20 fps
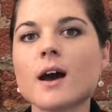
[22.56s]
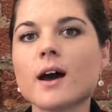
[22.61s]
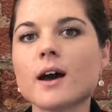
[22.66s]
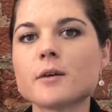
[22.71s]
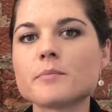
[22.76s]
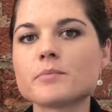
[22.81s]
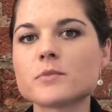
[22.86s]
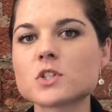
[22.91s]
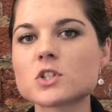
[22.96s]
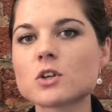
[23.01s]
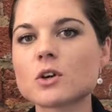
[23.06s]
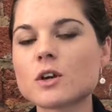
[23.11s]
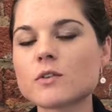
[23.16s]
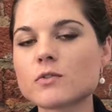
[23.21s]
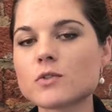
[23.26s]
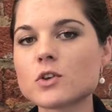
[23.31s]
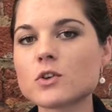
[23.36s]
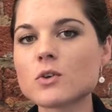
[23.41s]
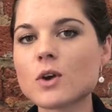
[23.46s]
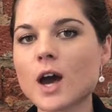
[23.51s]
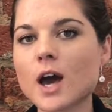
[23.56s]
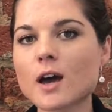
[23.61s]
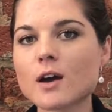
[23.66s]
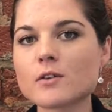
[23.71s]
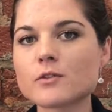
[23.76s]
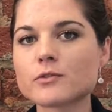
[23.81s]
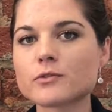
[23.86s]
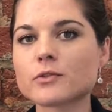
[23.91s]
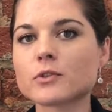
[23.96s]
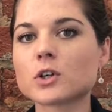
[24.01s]
um, so if you
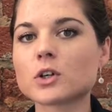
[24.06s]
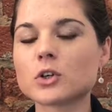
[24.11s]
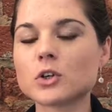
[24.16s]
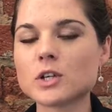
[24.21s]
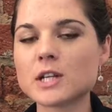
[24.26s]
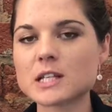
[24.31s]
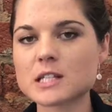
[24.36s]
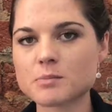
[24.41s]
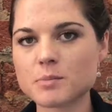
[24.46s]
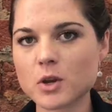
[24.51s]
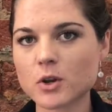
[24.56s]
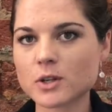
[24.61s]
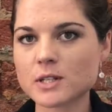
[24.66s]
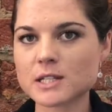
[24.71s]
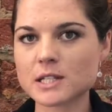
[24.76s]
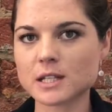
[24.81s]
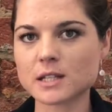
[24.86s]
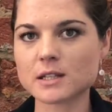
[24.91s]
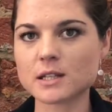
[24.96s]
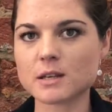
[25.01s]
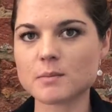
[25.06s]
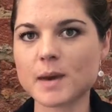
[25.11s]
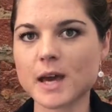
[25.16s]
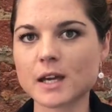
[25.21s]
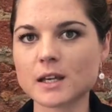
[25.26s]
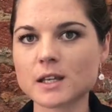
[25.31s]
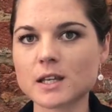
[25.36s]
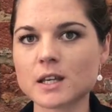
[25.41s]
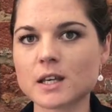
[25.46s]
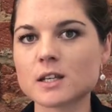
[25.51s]
have good experience in the
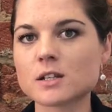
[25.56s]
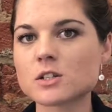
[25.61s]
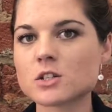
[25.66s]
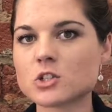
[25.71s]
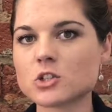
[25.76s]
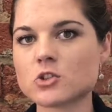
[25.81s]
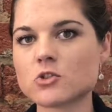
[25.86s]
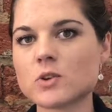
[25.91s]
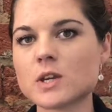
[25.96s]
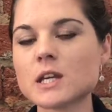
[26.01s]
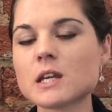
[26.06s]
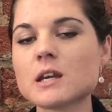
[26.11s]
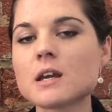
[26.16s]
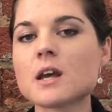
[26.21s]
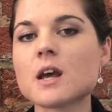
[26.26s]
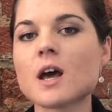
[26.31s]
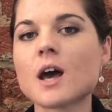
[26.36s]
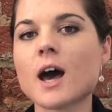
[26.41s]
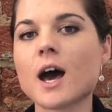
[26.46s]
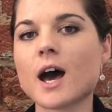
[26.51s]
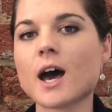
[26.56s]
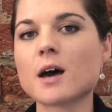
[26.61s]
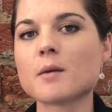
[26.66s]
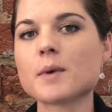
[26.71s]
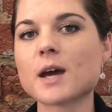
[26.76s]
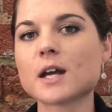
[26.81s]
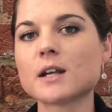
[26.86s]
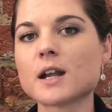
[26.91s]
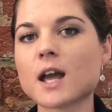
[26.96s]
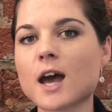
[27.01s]
banking industry um,
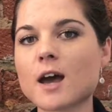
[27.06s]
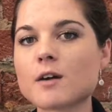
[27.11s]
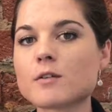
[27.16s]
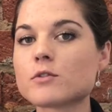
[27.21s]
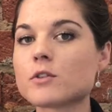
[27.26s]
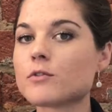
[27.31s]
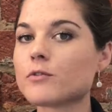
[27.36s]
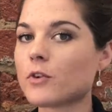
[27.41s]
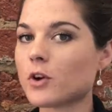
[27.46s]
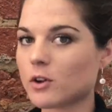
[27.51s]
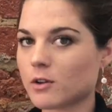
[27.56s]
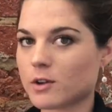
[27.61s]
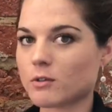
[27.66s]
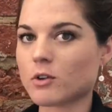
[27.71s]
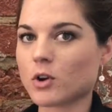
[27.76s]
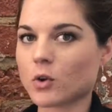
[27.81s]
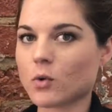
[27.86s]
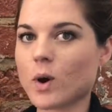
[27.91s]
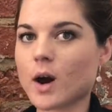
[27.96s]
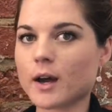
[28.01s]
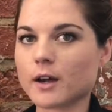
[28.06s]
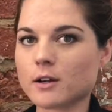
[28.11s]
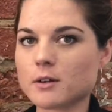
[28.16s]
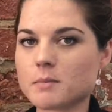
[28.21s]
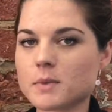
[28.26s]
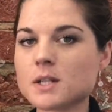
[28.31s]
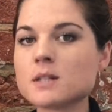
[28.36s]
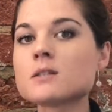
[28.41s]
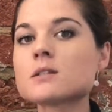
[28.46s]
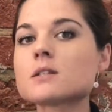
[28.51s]
and have the following
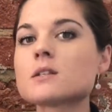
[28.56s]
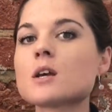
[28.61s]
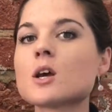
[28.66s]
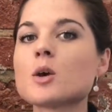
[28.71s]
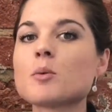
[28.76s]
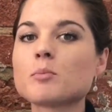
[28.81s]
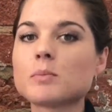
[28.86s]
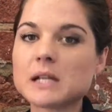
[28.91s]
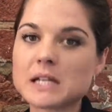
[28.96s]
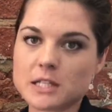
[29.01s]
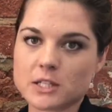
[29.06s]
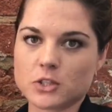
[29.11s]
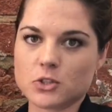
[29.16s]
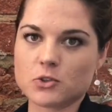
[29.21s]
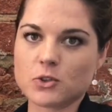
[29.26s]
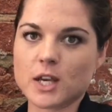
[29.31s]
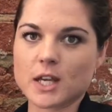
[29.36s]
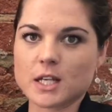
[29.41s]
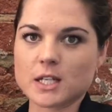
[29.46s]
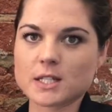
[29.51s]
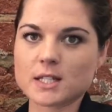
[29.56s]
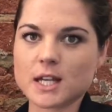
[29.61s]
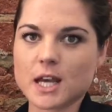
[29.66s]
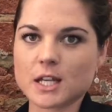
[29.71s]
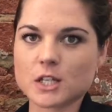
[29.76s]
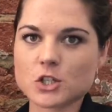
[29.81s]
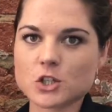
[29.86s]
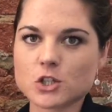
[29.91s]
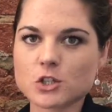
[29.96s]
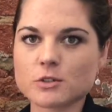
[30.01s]
requirements, please do get in
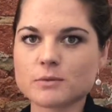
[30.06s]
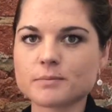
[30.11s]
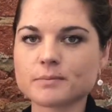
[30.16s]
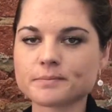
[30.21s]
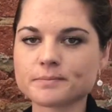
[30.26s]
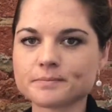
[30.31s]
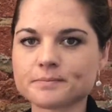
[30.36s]
touch.